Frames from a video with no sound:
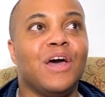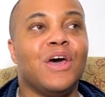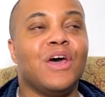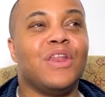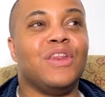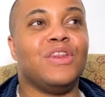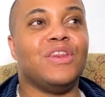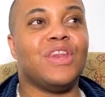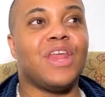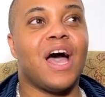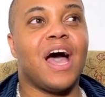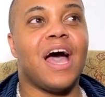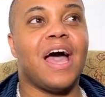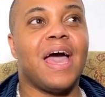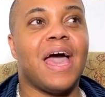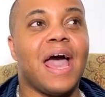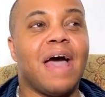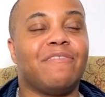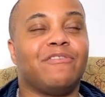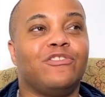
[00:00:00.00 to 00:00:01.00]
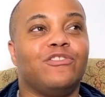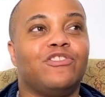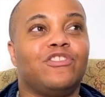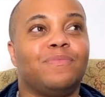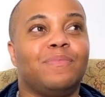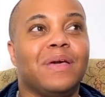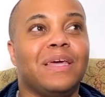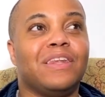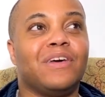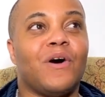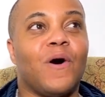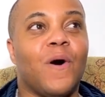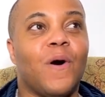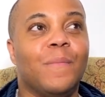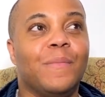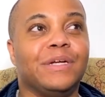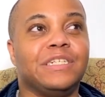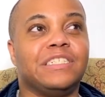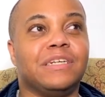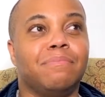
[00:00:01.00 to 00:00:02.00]
not have to spend a whole
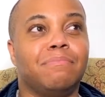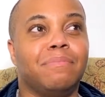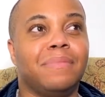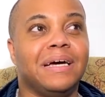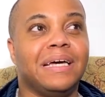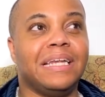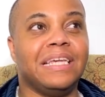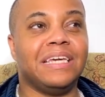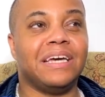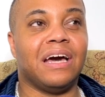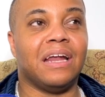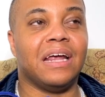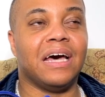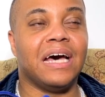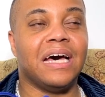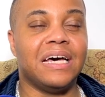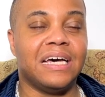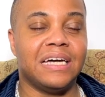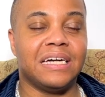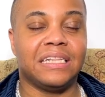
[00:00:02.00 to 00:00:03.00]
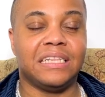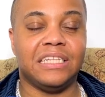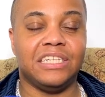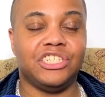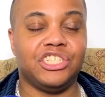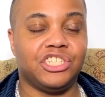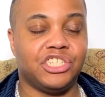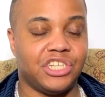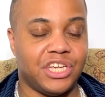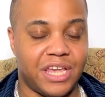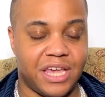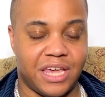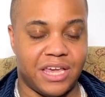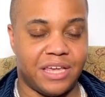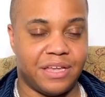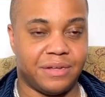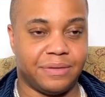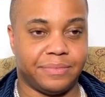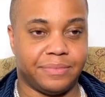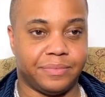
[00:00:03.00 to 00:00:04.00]
bunch of money on ugly
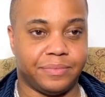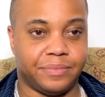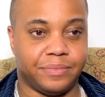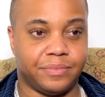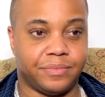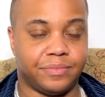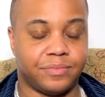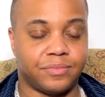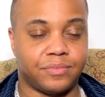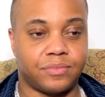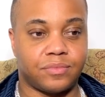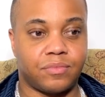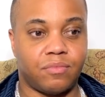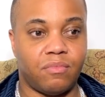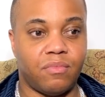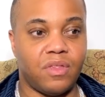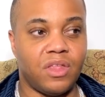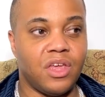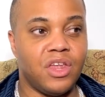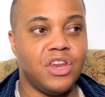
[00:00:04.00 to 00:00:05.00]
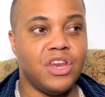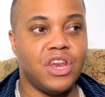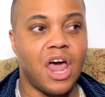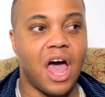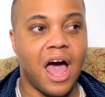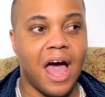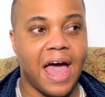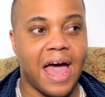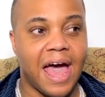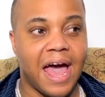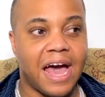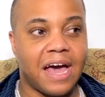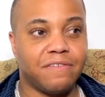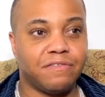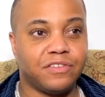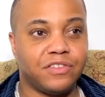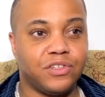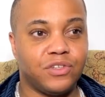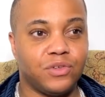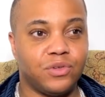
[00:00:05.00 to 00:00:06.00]
shit, not
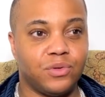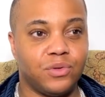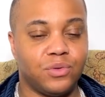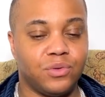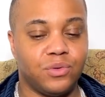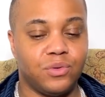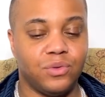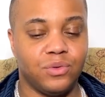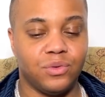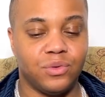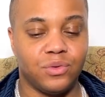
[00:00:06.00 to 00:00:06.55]
have to